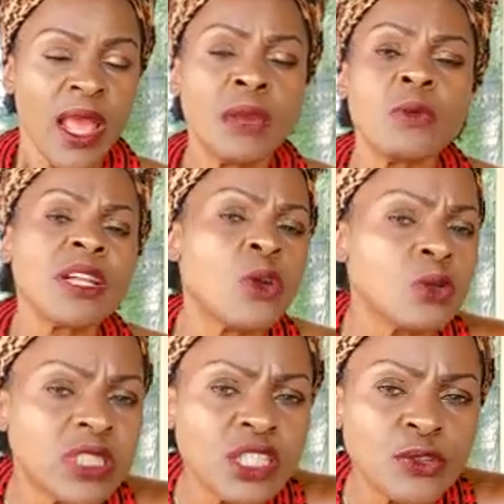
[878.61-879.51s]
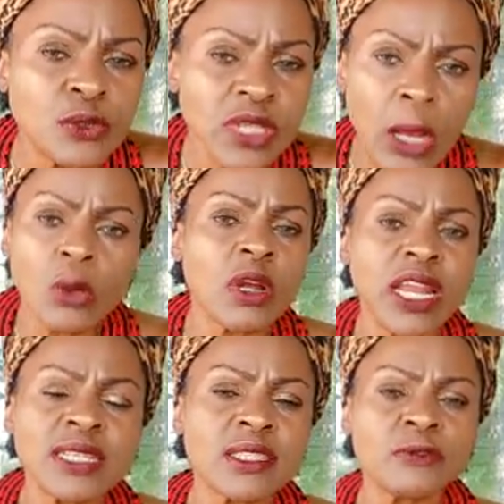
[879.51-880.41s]
And what constitutes our
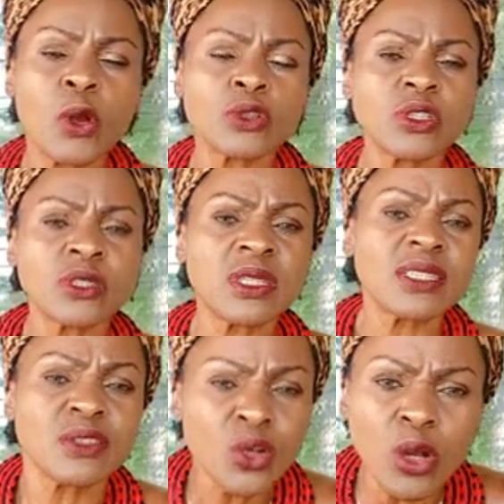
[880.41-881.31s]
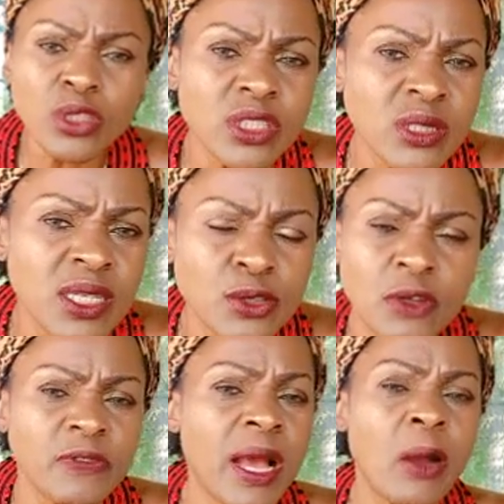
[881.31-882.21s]
collective consciousness? The consciousness
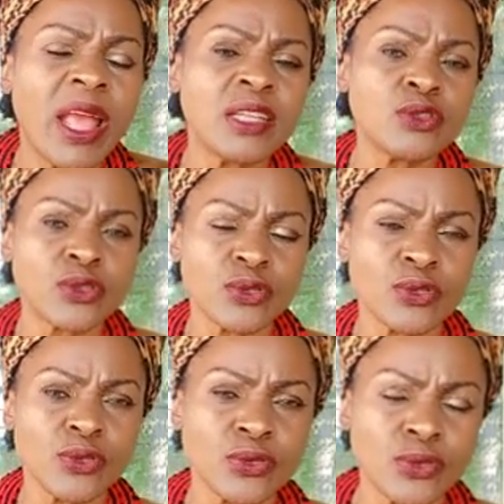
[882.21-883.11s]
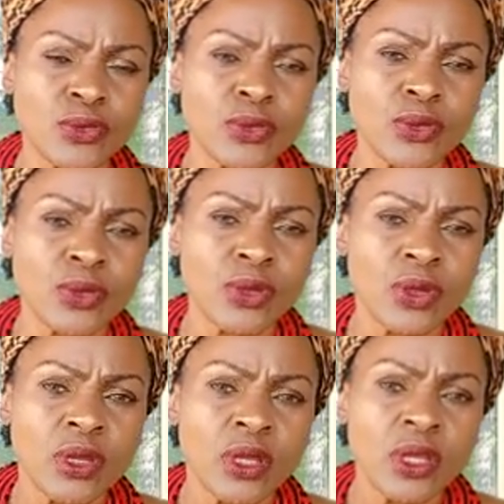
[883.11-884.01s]
of our ancestors.
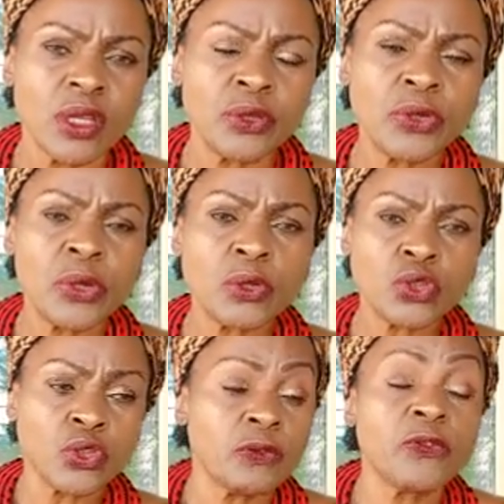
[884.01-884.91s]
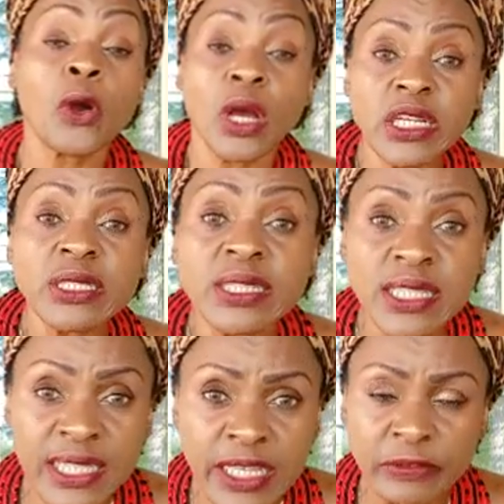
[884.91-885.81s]
You know, so for us,
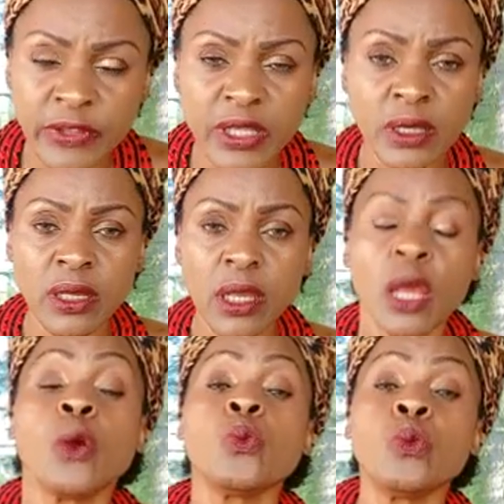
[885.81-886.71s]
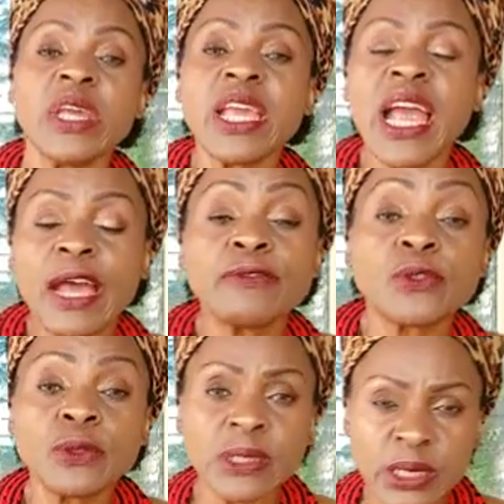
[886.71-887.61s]
the living, we
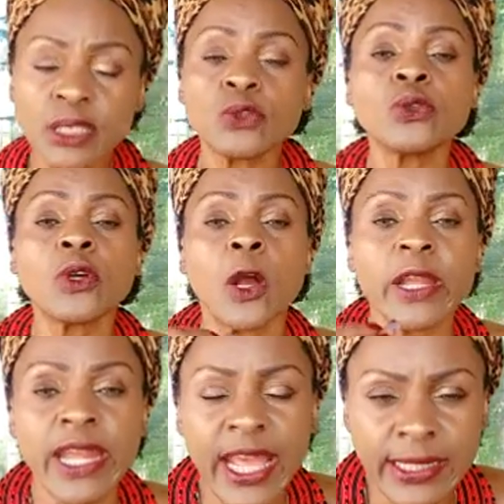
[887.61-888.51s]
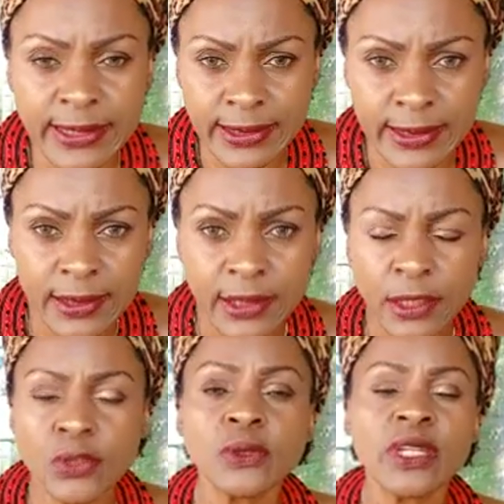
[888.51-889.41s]
have to seek to connect
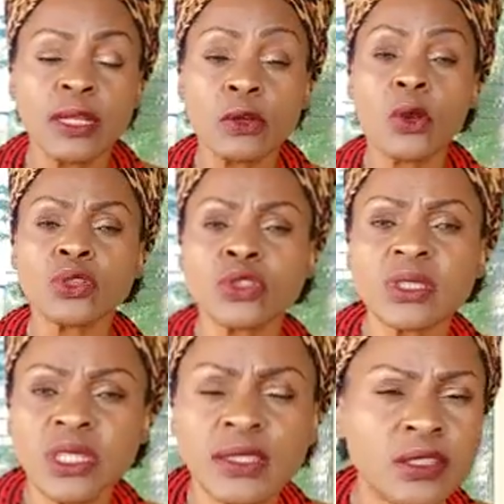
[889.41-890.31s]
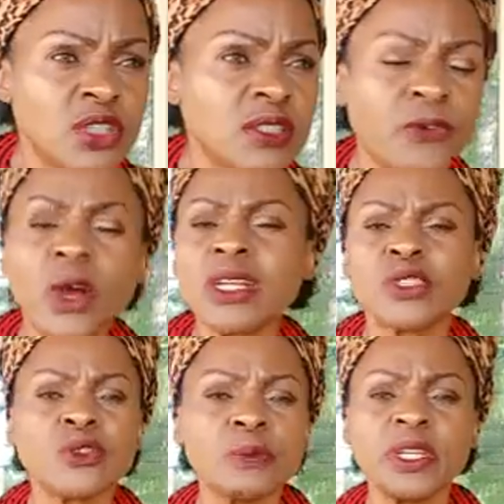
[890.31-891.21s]
to that consciousness just for
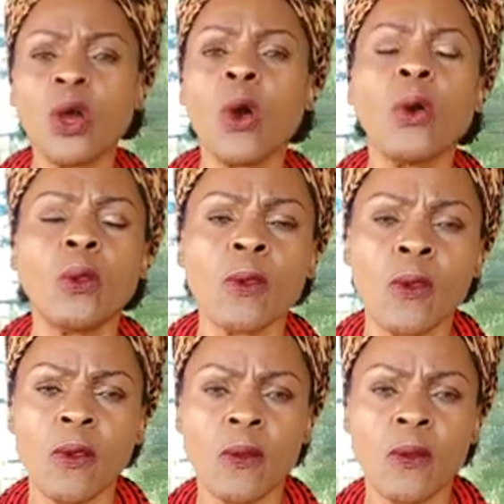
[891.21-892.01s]
us to be whole.